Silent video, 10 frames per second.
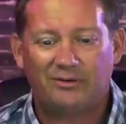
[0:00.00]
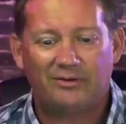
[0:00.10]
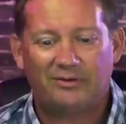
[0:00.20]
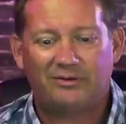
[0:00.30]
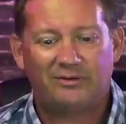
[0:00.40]

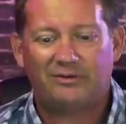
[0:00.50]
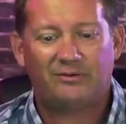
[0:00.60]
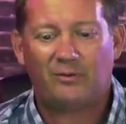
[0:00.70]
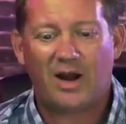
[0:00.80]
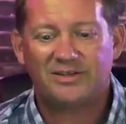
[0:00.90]

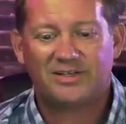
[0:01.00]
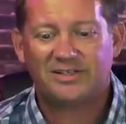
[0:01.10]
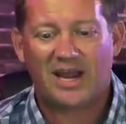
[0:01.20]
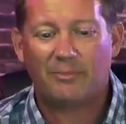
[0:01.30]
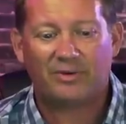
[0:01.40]
Why is
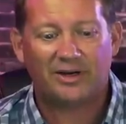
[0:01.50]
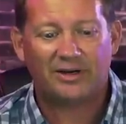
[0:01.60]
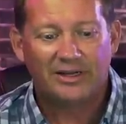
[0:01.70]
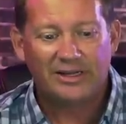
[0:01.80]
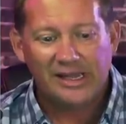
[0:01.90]
this happening?"